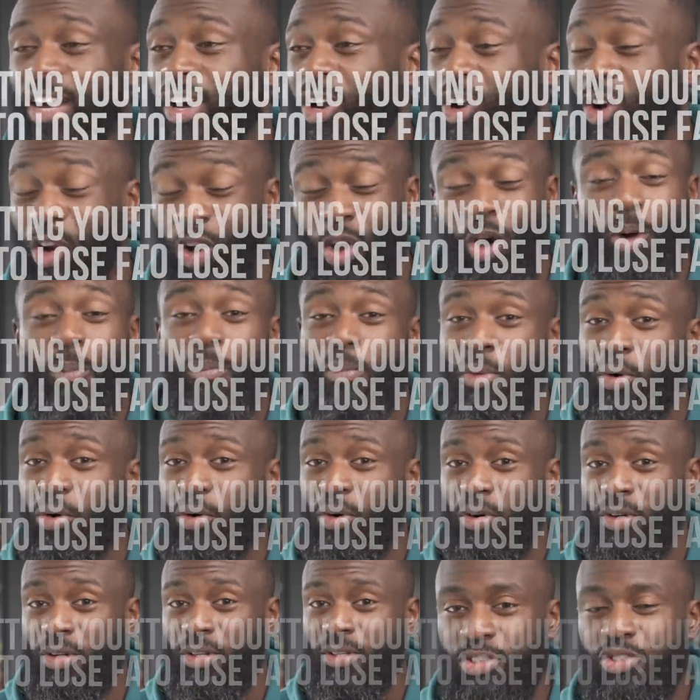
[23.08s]
a lot
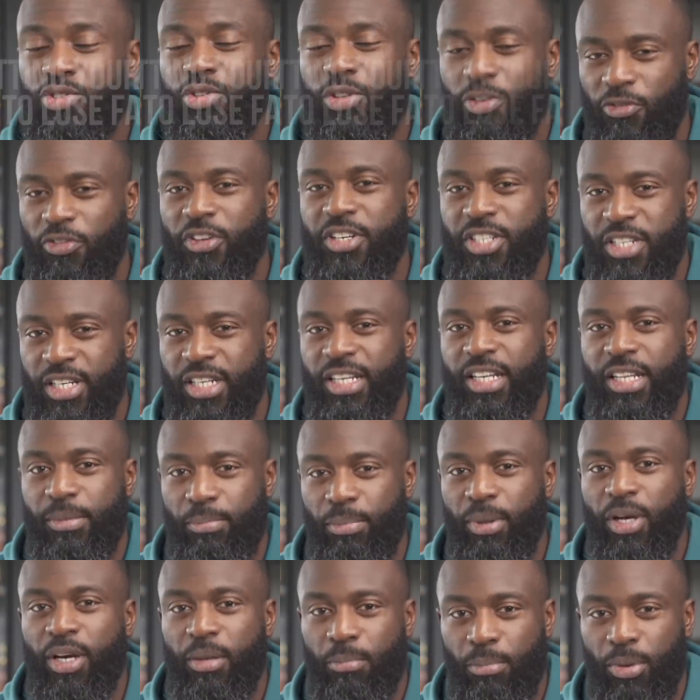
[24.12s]
more to efficiently
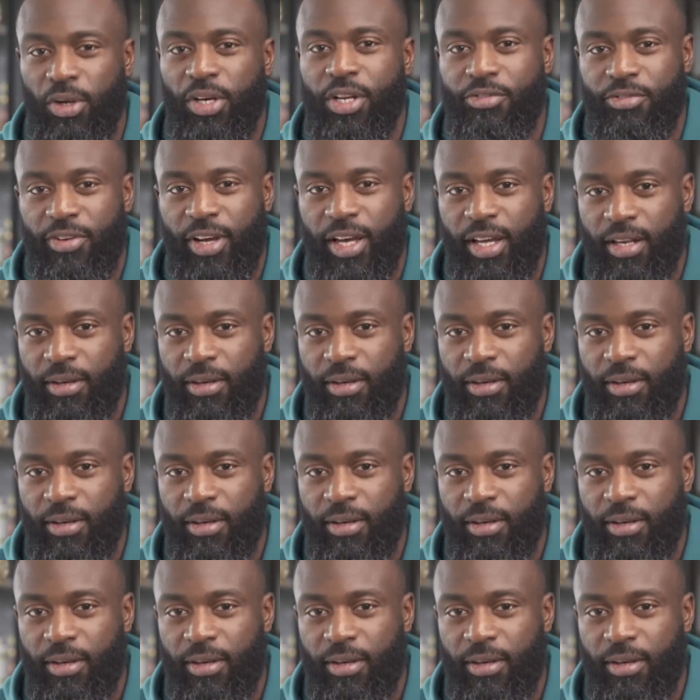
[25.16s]
burn body fat.